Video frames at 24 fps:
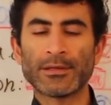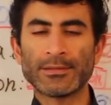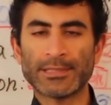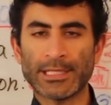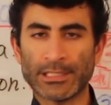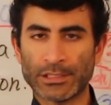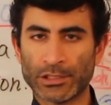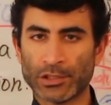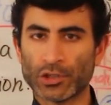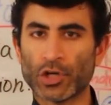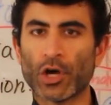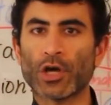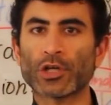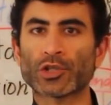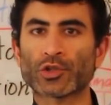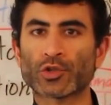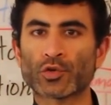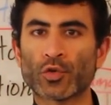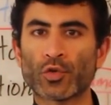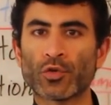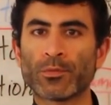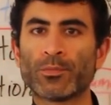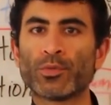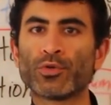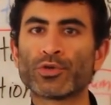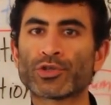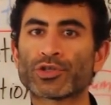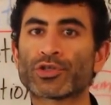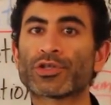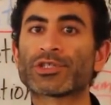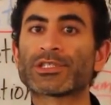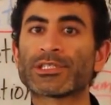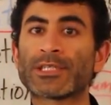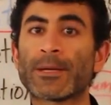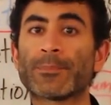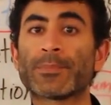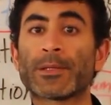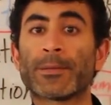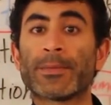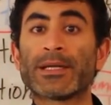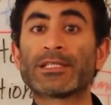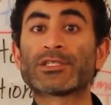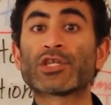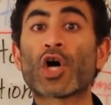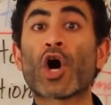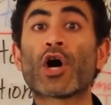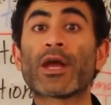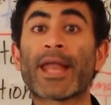testosterone booster
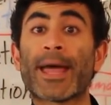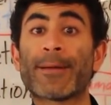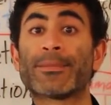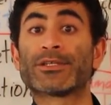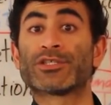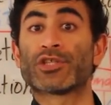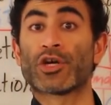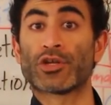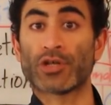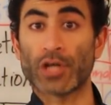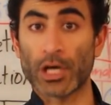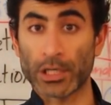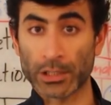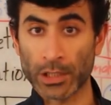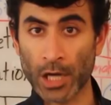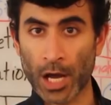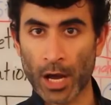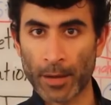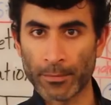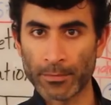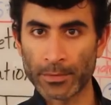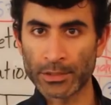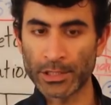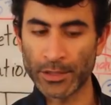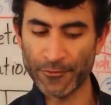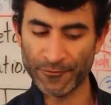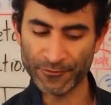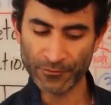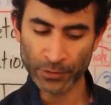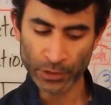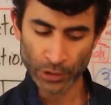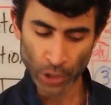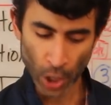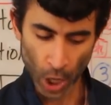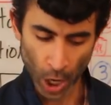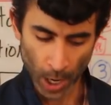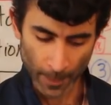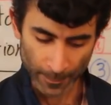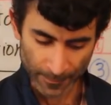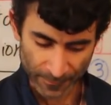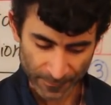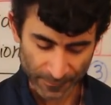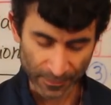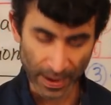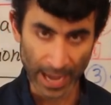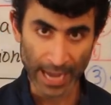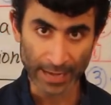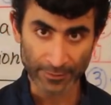supplements on Amazon.com, the f-
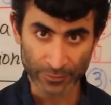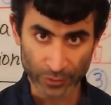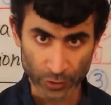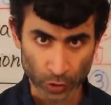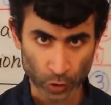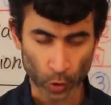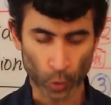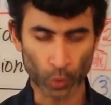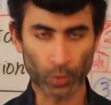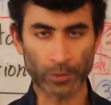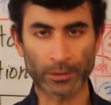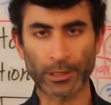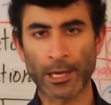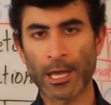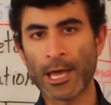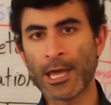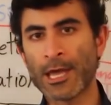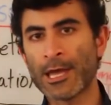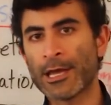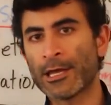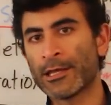top five sold.